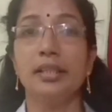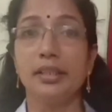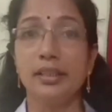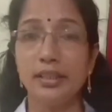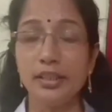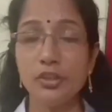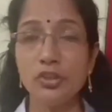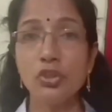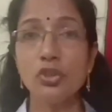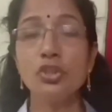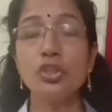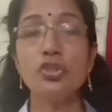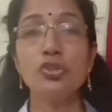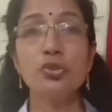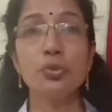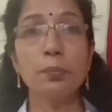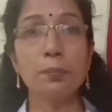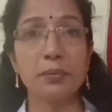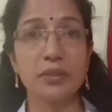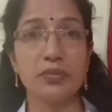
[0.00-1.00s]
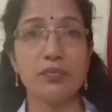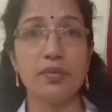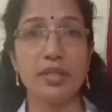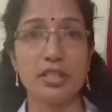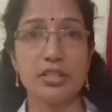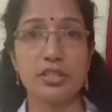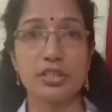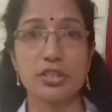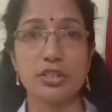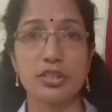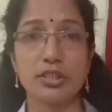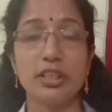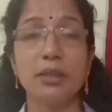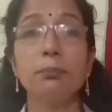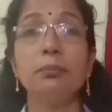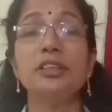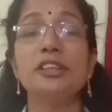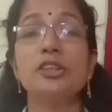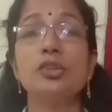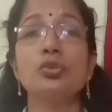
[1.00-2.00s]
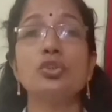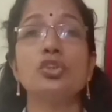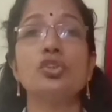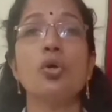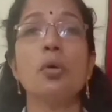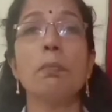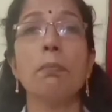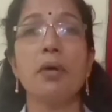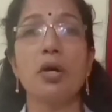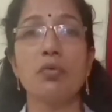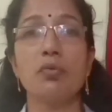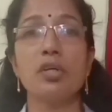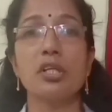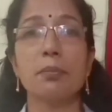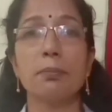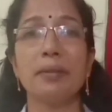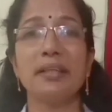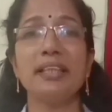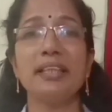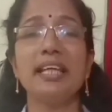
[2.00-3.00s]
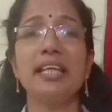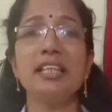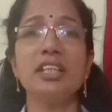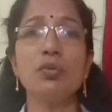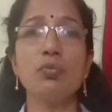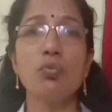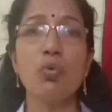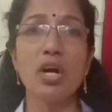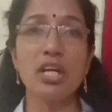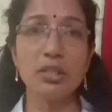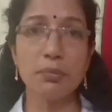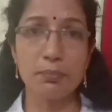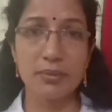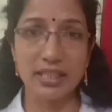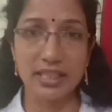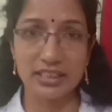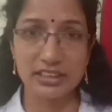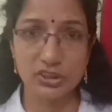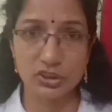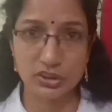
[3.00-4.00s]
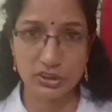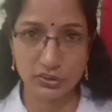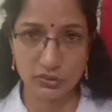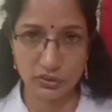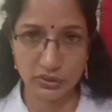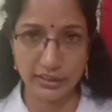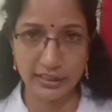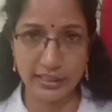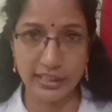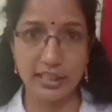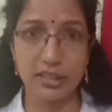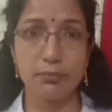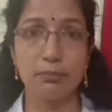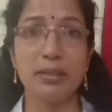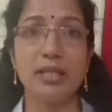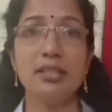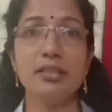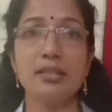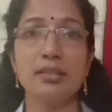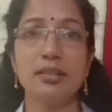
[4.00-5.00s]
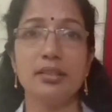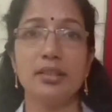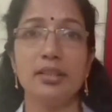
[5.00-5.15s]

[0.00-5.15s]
In order to prevent the misuse of power by any one branches of the government,